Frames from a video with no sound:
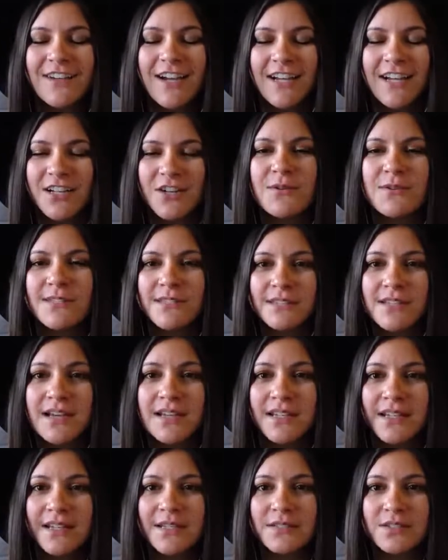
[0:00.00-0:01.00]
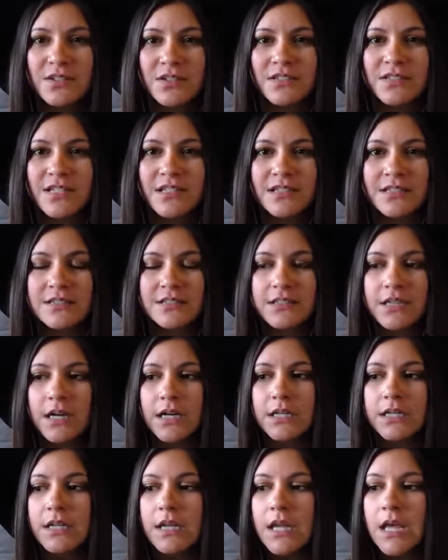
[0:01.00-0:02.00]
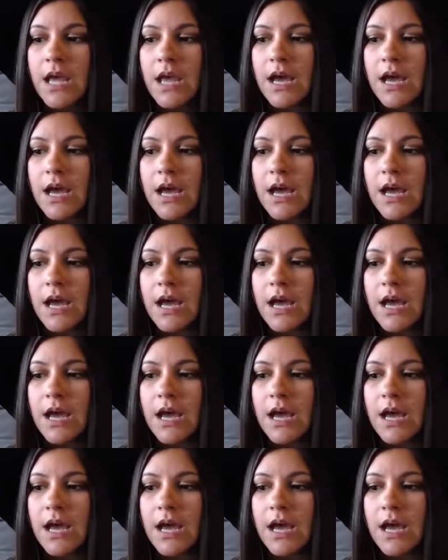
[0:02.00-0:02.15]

I know it's a lot easier said than done.